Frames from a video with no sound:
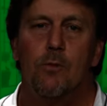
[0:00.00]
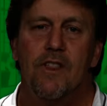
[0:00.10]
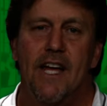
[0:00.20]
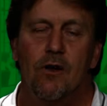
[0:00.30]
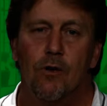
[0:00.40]

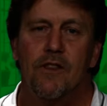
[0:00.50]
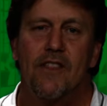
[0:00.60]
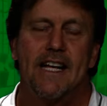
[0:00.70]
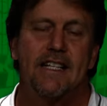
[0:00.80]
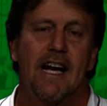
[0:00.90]
We then look
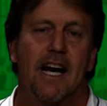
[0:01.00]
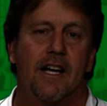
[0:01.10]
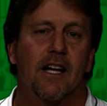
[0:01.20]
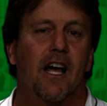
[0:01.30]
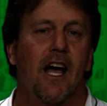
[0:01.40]
at that
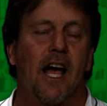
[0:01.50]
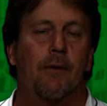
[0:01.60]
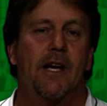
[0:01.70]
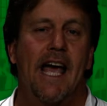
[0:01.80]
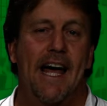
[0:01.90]
data
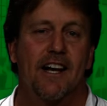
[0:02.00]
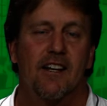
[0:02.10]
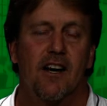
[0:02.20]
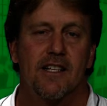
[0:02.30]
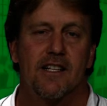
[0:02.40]
and we
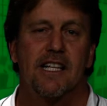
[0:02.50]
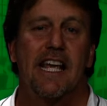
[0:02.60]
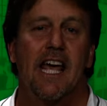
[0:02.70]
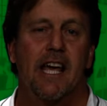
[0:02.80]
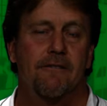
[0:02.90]
analyse it
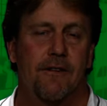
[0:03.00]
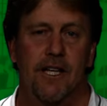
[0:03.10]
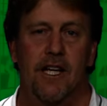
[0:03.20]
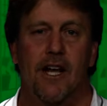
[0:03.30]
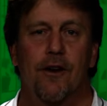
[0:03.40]

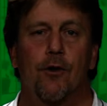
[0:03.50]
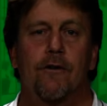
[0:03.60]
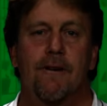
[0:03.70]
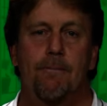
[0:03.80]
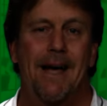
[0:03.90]
carefully and
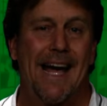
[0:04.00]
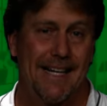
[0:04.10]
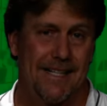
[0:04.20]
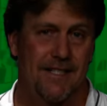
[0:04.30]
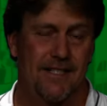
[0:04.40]
look for
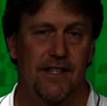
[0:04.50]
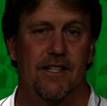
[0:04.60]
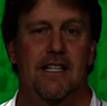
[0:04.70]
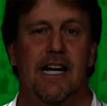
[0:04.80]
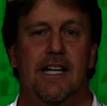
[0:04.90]
patterns in
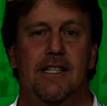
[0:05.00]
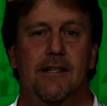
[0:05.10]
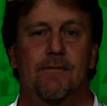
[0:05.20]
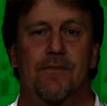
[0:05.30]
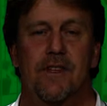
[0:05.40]
the
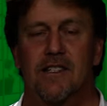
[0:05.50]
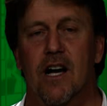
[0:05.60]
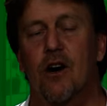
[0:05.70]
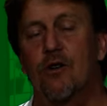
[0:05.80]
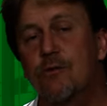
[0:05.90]
data.
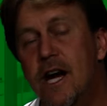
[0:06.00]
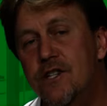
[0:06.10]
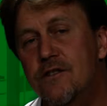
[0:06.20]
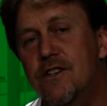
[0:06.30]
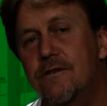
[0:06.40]
There's a whole
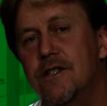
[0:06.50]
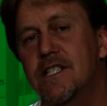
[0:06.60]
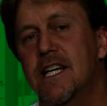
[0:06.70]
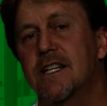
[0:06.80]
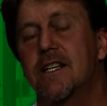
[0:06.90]
range of
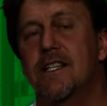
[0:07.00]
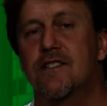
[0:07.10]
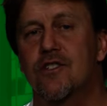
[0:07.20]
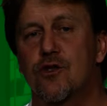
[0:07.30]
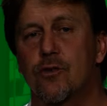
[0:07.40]
different
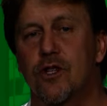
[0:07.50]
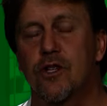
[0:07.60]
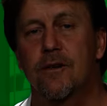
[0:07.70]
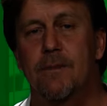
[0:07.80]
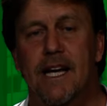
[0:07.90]
techniques that you'll
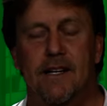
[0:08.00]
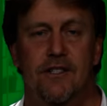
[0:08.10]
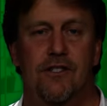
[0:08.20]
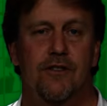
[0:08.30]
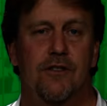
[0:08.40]
learn
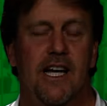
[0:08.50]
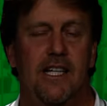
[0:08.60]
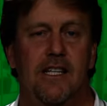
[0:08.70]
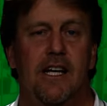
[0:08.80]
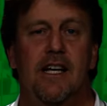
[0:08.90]
about to do
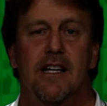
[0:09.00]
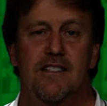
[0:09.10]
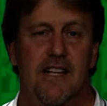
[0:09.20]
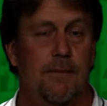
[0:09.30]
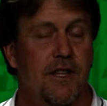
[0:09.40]
that.
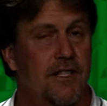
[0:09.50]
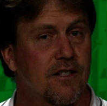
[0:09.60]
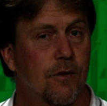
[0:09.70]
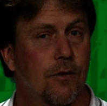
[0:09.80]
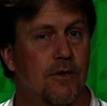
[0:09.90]
Some in
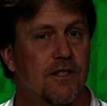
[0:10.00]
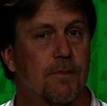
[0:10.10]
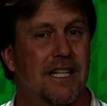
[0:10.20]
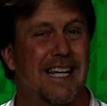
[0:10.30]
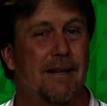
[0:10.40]
this course,
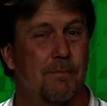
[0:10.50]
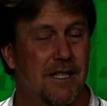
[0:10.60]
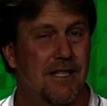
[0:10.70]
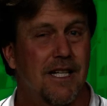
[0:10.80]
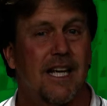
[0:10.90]
but in
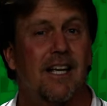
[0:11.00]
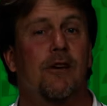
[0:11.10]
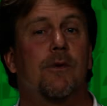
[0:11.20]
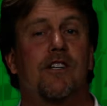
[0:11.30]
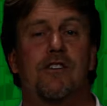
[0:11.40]

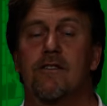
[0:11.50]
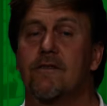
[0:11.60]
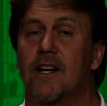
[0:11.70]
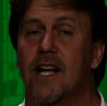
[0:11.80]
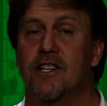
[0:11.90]
particular when you do
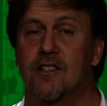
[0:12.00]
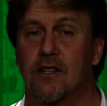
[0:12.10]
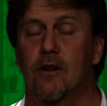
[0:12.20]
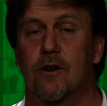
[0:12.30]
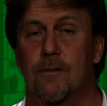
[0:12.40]

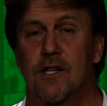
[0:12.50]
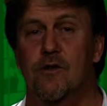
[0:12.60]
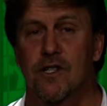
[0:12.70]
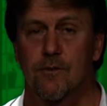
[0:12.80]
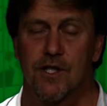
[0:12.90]
financial
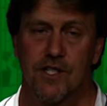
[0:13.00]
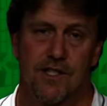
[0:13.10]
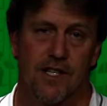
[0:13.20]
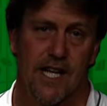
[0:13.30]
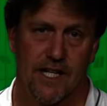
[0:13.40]
econometrics, which
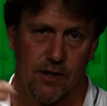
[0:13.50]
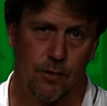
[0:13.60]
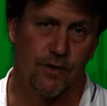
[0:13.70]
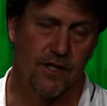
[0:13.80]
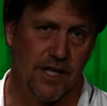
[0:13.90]
is the next
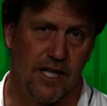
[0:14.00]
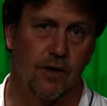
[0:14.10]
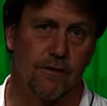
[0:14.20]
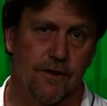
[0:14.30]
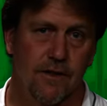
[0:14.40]
course
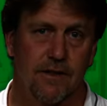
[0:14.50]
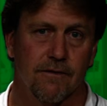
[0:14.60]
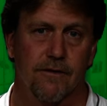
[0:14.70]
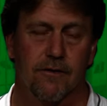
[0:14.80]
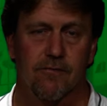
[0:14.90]
leading on
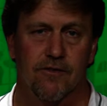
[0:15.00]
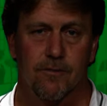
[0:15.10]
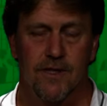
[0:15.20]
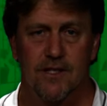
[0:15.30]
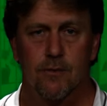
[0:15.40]

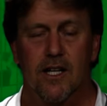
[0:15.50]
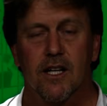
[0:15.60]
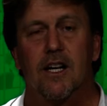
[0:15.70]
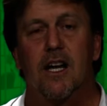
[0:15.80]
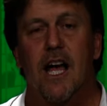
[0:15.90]
from this one.